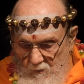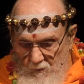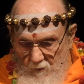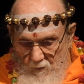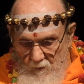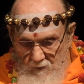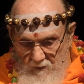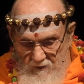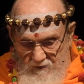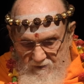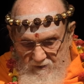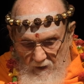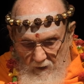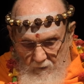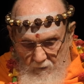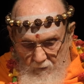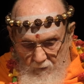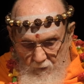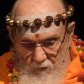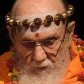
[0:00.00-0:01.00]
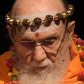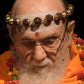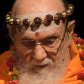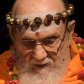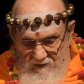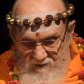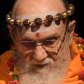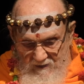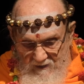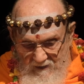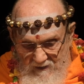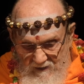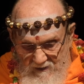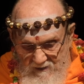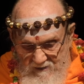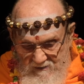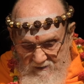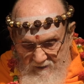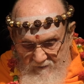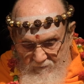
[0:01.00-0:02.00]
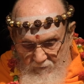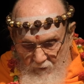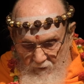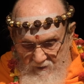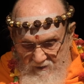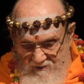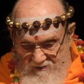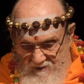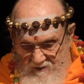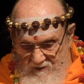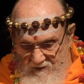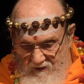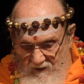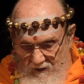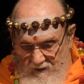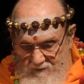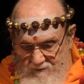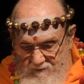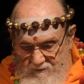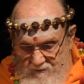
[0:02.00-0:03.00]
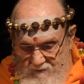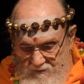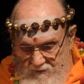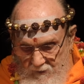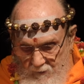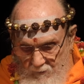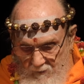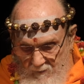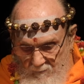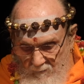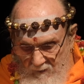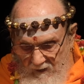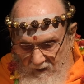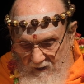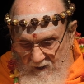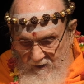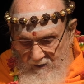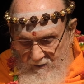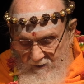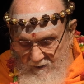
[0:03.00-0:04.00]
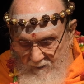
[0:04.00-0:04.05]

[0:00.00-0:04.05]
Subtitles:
When a satguru makes it easy for his sannyasins to remain in the